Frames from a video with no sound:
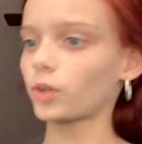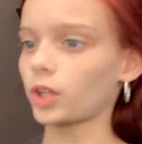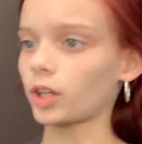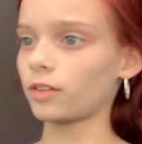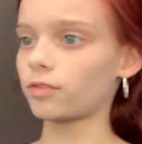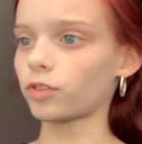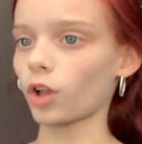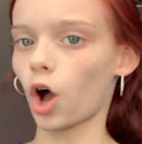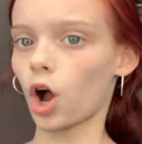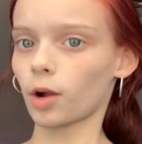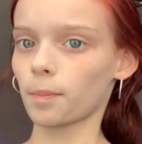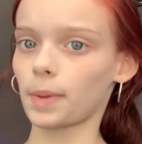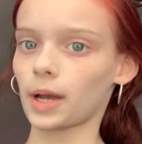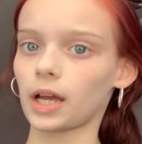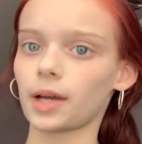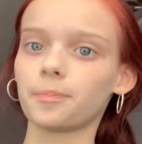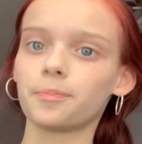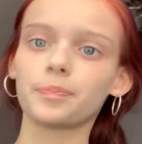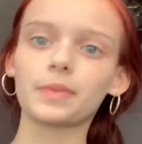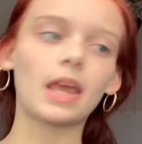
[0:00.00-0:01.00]
vlog, but
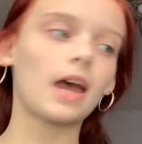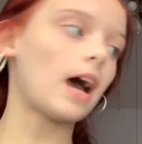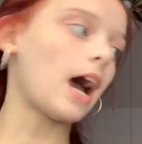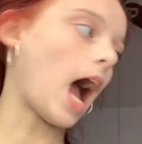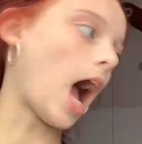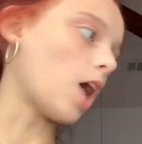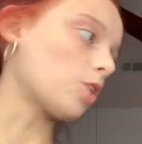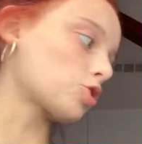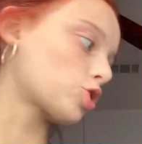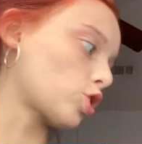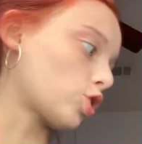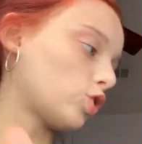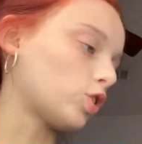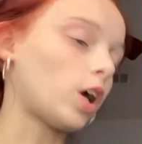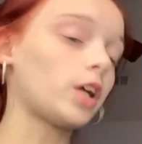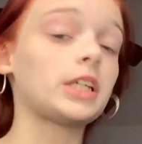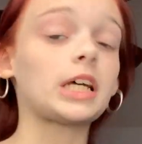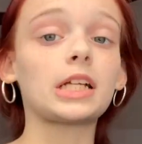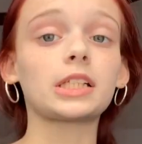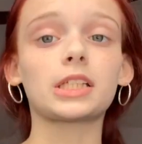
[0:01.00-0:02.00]
I'll show y'all
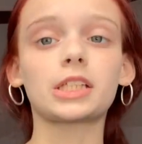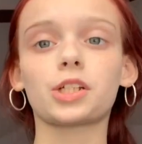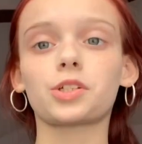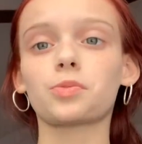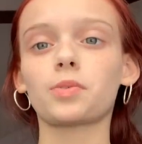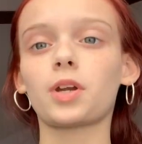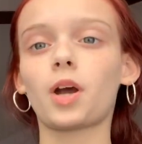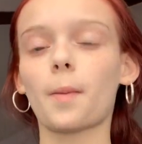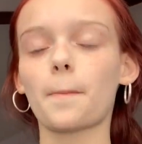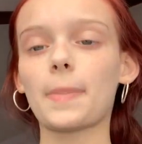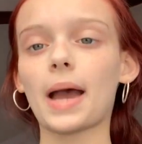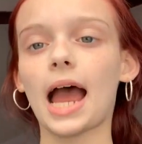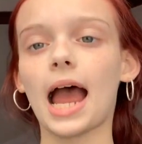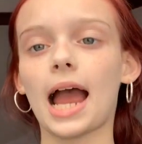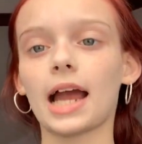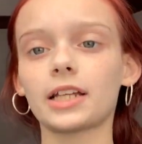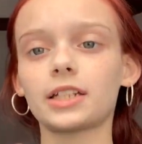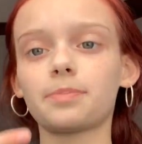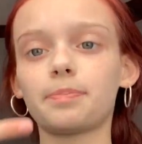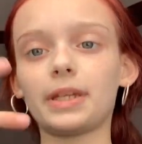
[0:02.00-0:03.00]
downstairs. We got
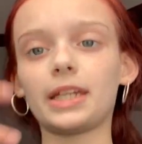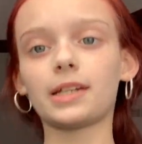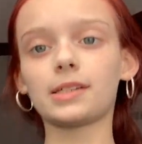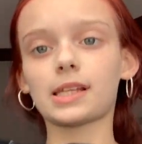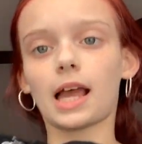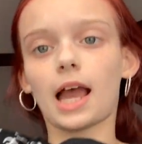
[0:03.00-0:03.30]
packed because